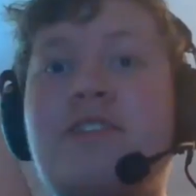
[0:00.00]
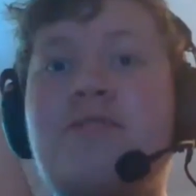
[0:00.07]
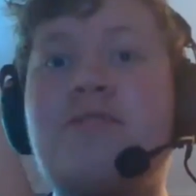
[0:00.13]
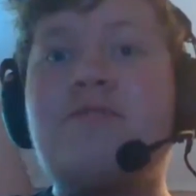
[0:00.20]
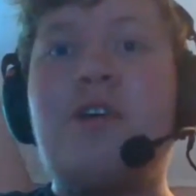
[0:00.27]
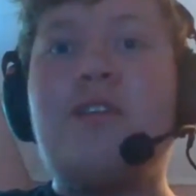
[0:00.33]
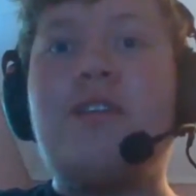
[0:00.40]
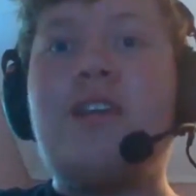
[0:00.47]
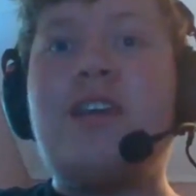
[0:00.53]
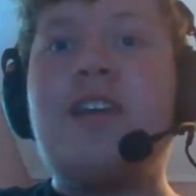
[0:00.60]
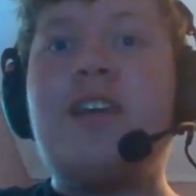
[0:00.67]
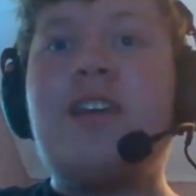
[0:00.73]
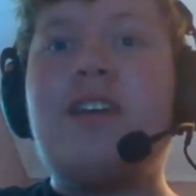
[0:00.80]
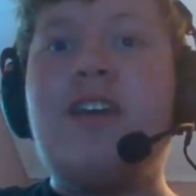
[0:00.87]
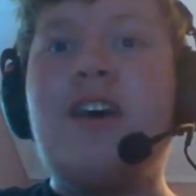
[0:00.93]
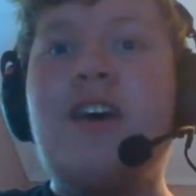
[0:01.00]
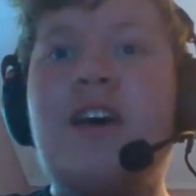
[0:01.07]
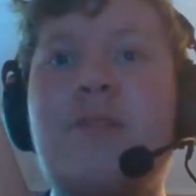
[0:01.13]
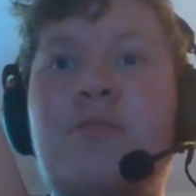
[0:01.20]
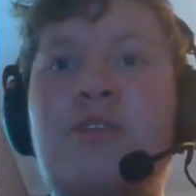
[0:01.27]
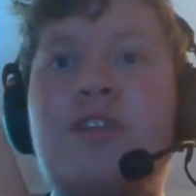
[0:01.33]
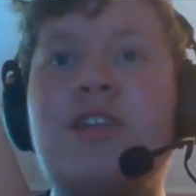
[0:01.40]
Rodney
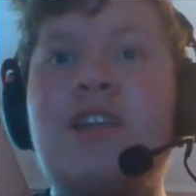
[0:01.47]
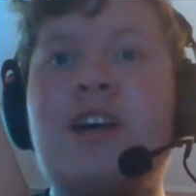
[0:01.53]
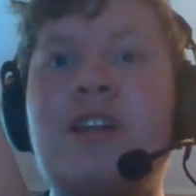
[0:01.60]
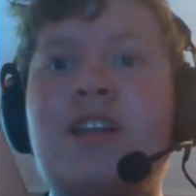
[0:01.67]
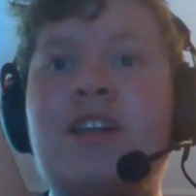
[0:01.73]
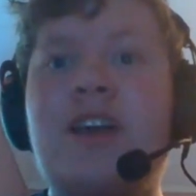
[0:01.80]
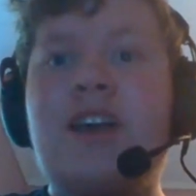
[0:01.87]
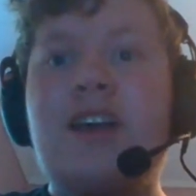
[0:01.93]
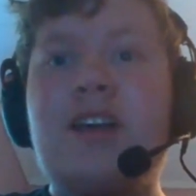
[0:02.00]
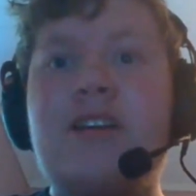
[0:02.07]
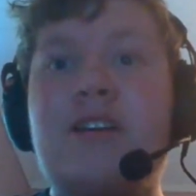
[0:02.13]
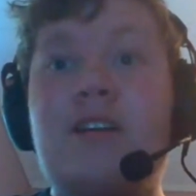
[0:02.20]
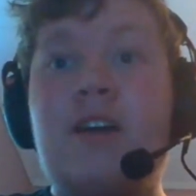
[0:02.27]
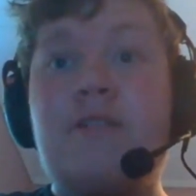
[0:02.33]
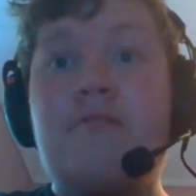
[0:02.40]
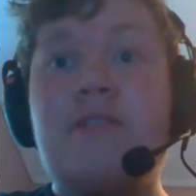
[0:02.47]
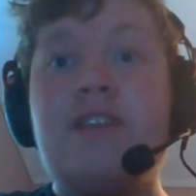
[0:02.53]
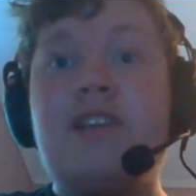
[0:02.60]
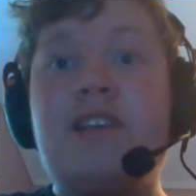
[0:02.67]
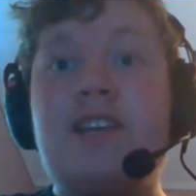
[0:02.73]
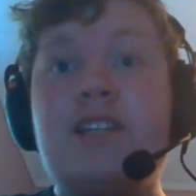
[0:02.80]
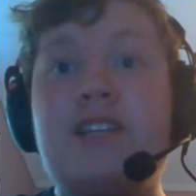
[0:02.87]
pointed out a really
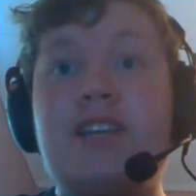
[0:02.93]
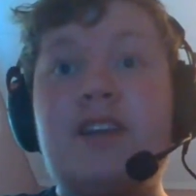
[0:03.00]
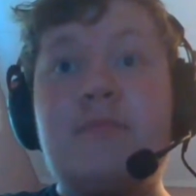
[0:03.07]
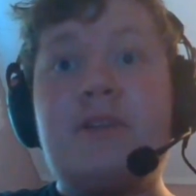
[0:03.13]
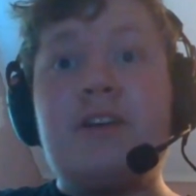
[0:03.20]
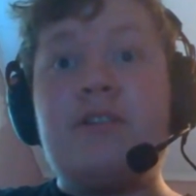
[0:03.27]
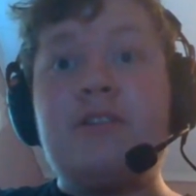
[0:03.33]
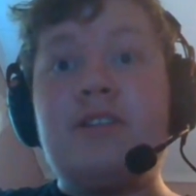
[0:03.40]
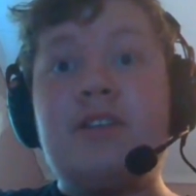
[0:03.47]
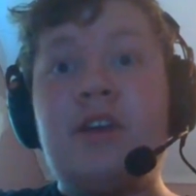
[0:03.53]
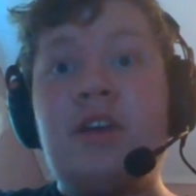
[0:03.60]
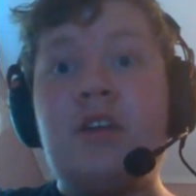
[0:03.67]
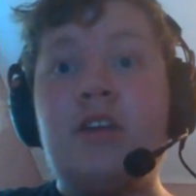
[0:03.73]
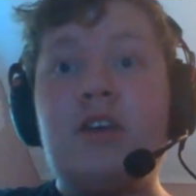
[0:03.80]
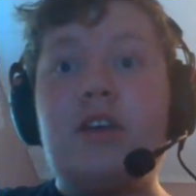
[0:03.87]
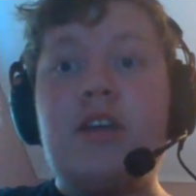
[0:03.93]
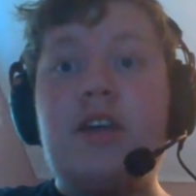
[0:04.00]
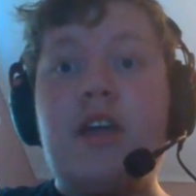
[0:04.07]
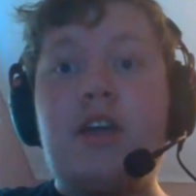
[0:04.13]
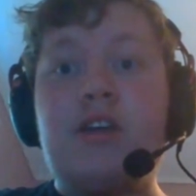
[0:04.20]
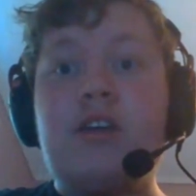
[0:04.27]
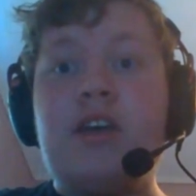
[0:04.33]
nice thing about
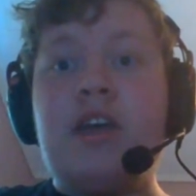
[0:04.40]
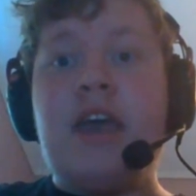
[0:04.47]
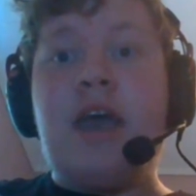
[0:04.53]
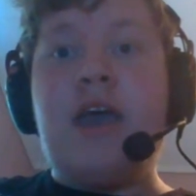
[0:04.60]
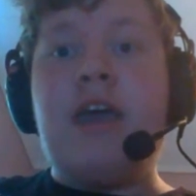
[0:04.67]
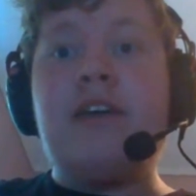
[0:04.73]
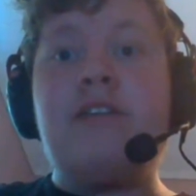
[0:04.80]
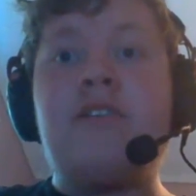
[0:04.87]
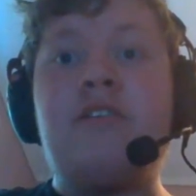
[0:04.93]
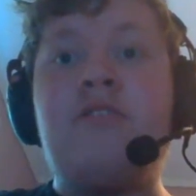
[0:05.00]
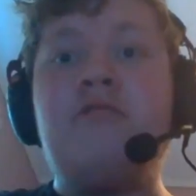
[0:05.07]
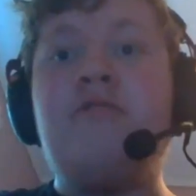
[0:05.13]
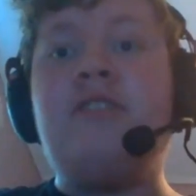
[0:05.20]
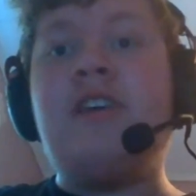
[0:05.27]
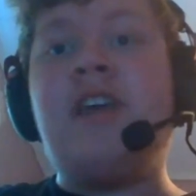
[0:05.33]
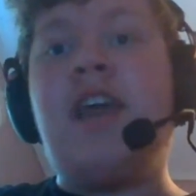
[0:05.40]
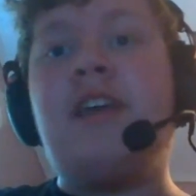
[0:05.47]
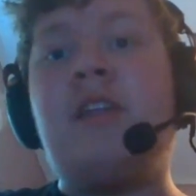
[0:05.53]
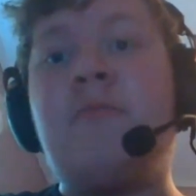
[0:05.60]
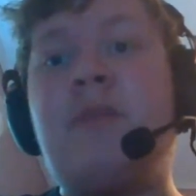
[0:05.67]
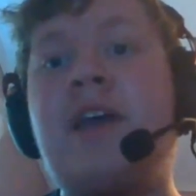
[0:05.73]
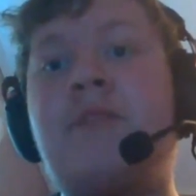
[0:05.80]
Qt and
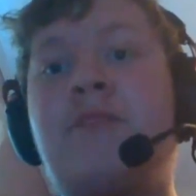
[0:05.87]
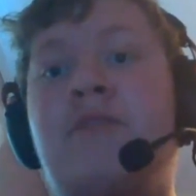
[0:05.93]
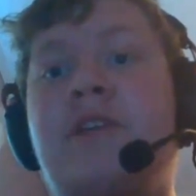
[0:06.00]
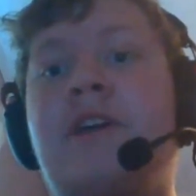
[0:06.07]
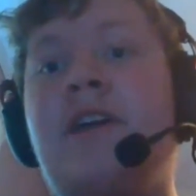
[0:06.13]
backporting.